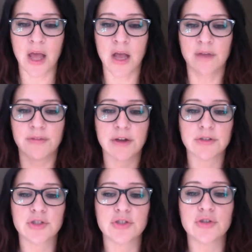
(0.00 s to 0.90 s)
There are
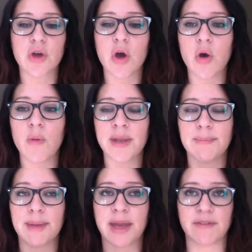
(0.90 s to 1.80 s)
so many
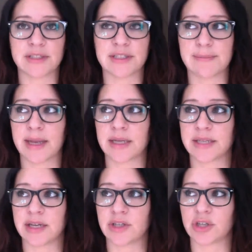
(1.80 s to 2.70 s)
benefits to
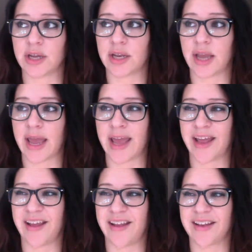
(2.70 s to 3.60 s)
meditation,
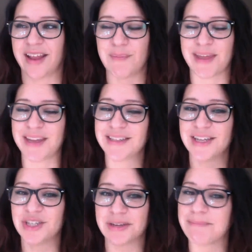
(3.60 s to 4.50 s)
and
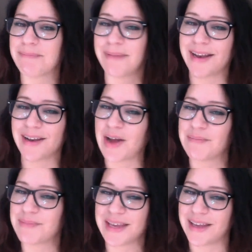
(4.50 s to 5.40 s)
meditation might
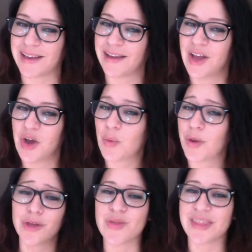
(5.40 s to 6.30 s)
not be
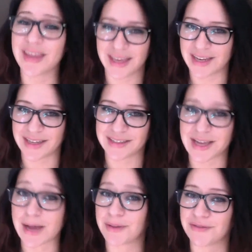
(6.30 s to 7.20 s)
what you think it is,
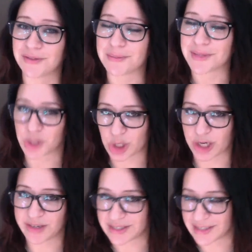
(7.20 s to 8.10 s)
coming from Miss
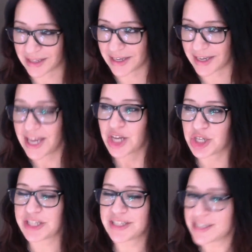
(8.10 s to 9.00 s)
Sherry Selly.
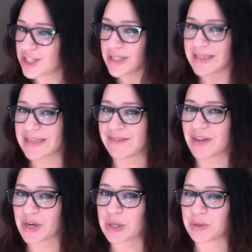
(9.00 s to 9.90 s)
She teaches it in a
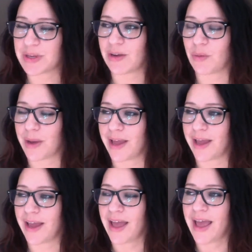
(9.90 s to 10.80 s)
very unique
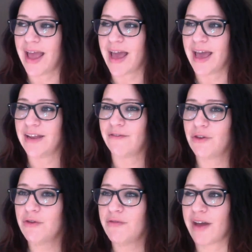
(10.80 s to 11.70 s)
way. And if
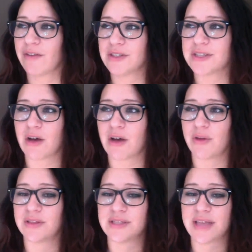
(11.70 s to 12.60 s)
you've ever dealt
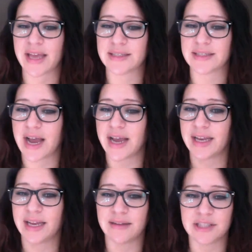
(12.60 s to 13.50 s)
with
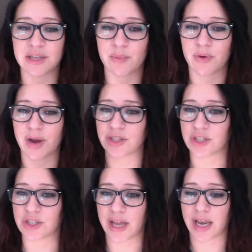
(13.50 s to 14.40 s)
anxiety,
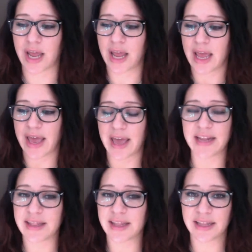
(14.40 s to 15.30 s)
depression,
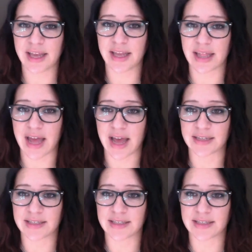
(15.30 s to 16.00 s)
anything like that,